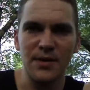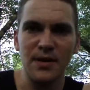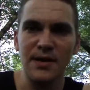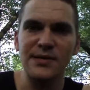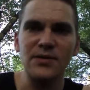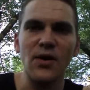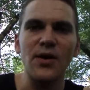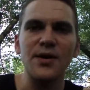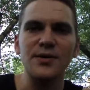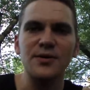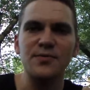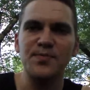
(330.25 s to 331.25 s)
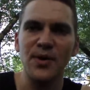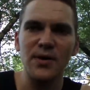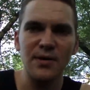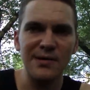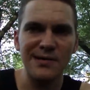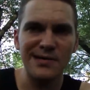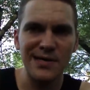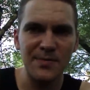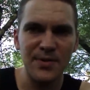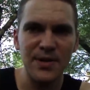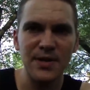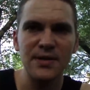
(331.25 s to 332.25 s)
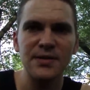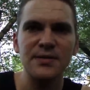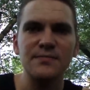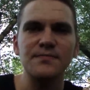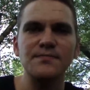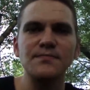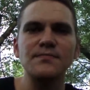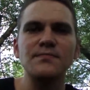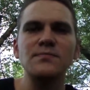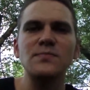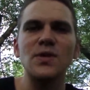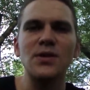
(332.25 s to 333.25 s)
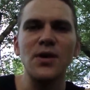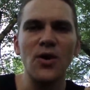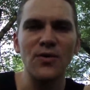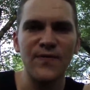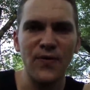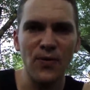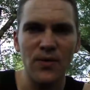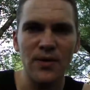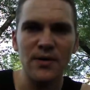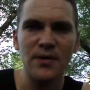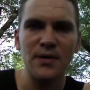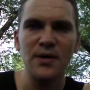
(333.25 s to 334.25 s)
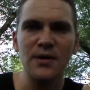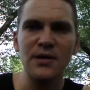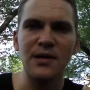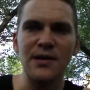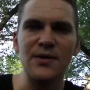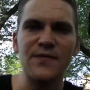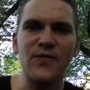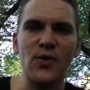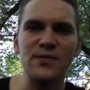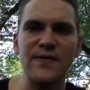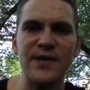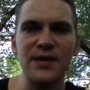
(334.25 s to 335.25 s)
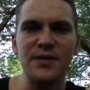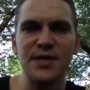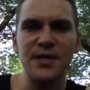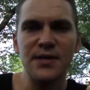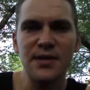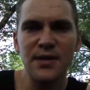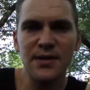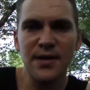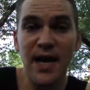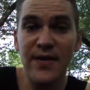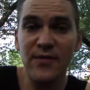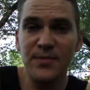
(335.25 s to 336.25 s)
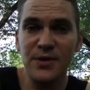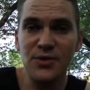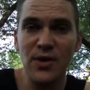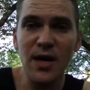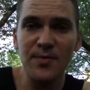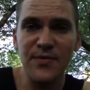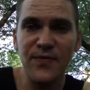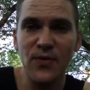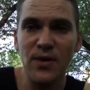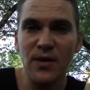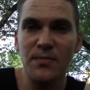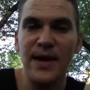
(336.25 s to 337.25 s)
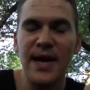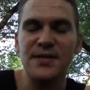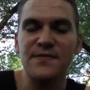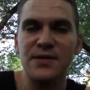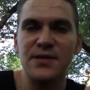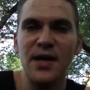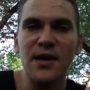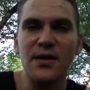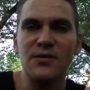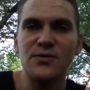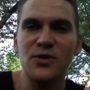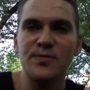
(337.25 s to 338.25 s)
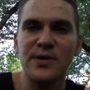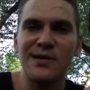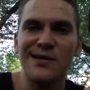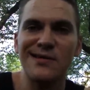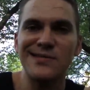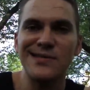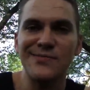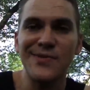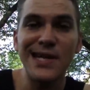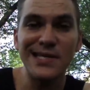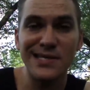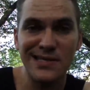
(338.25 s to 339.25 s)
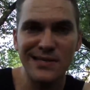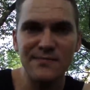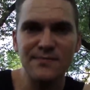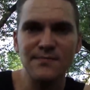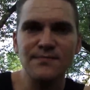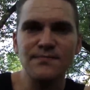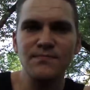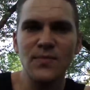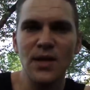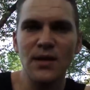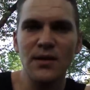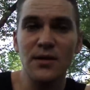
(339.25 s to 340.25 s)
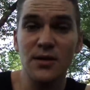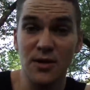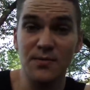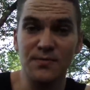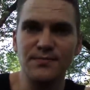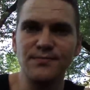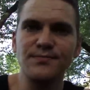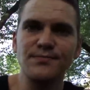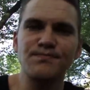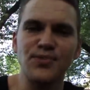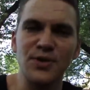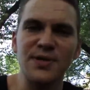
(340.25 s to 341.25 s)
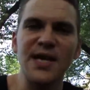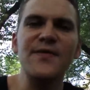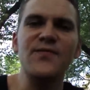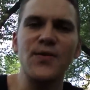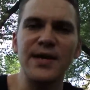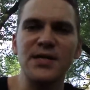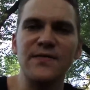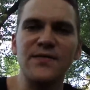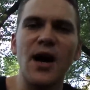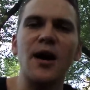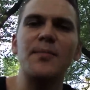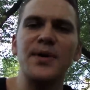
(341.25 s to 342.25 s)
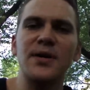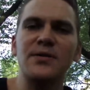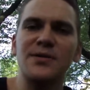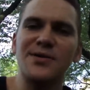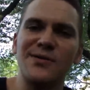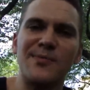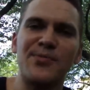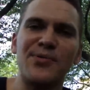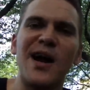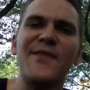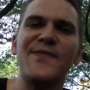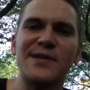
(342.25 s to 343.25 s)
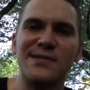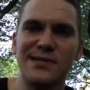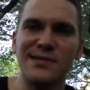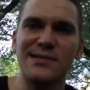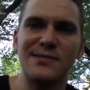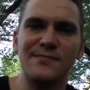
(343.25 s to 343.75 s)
And it's hard to spur companies to go for cleaner forms of energy that haven't been tried before on a massive scale due because the risk, the perceived risk of not being able to turn a profit on it.